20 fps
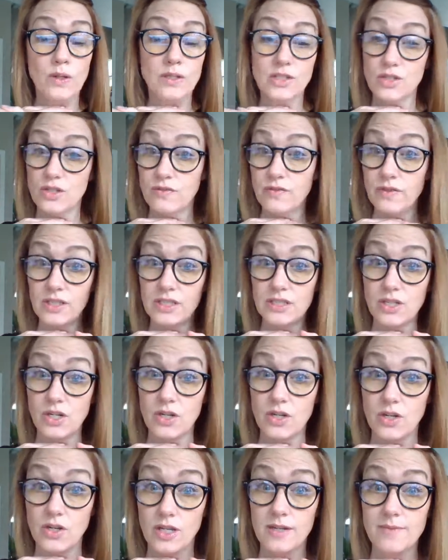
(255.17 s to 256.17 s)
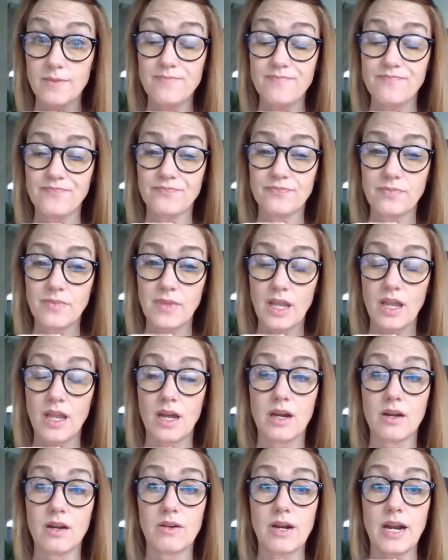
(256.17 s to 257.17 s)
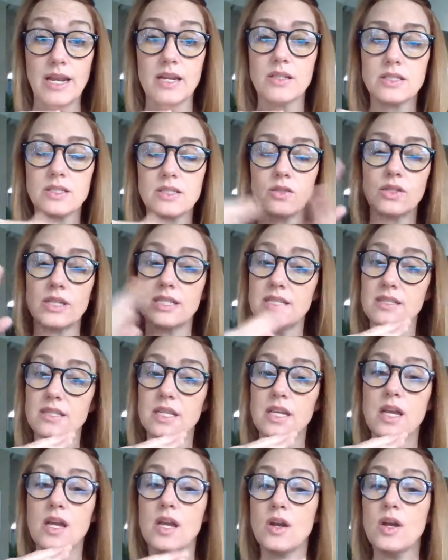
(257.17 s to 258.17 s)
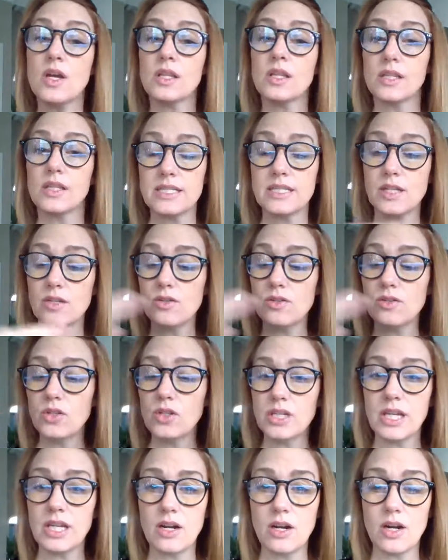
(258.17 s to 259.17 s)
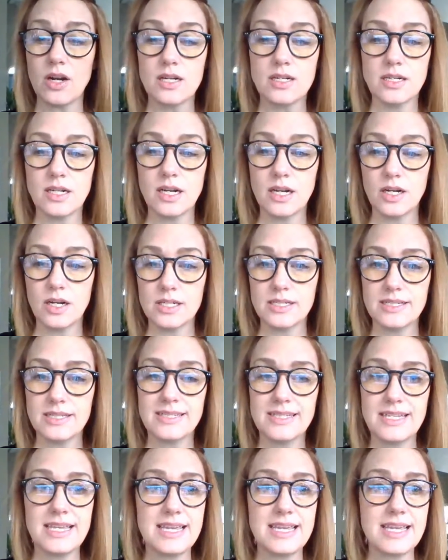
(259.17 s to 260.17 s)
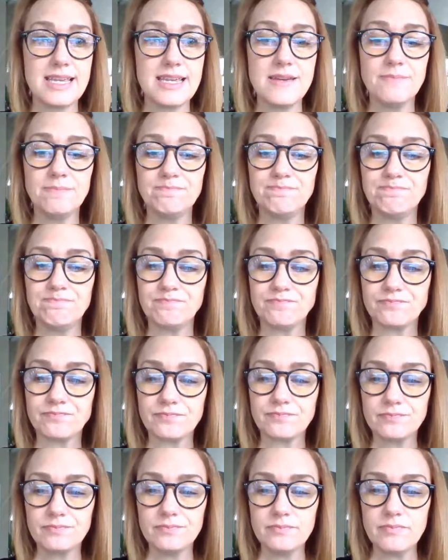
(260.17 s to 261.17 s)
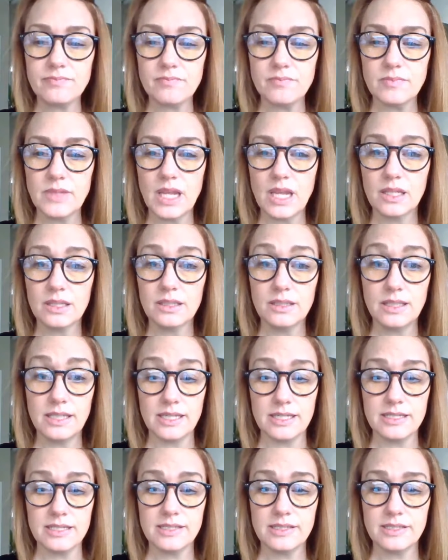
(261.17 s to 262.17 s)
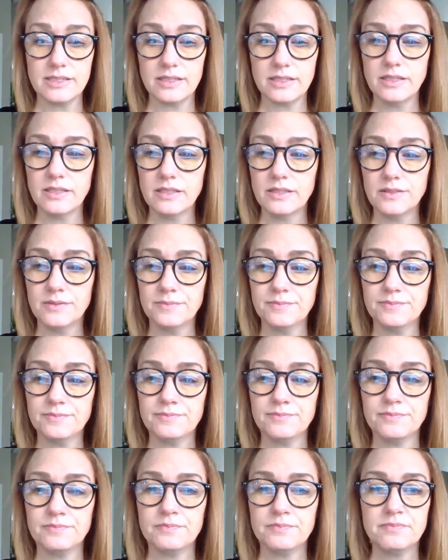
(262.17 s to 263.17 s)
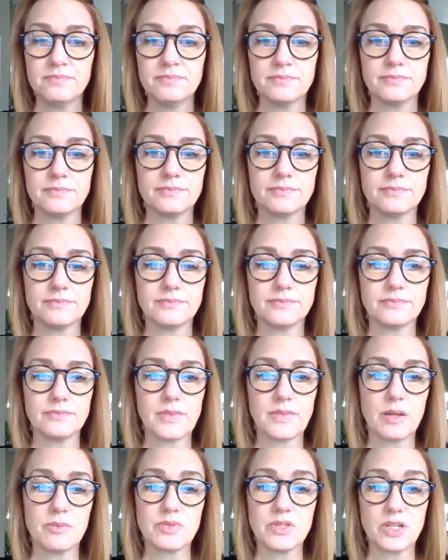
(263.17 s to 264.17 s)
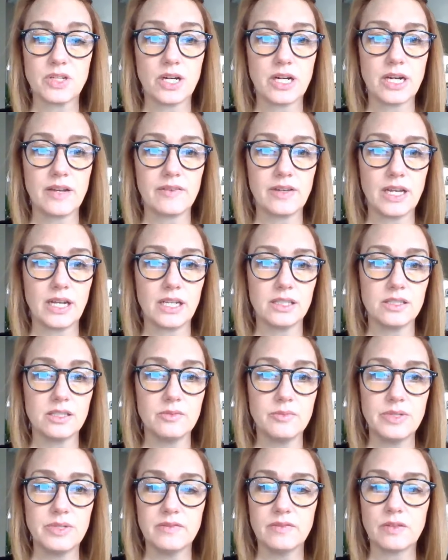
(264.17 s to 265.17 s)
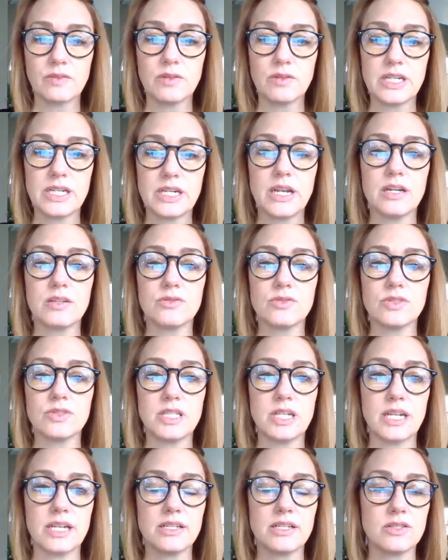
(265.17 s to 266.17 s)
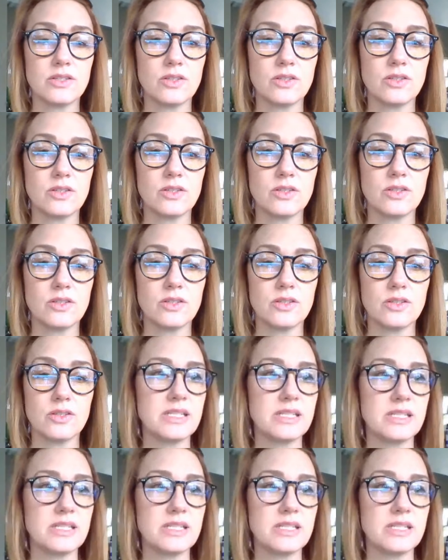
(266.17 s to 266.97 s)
Did you feel it turn on? All right. So let's go to look at our Z list. I'm sorry, I've got a little bit of a runny nose today, so you might hear me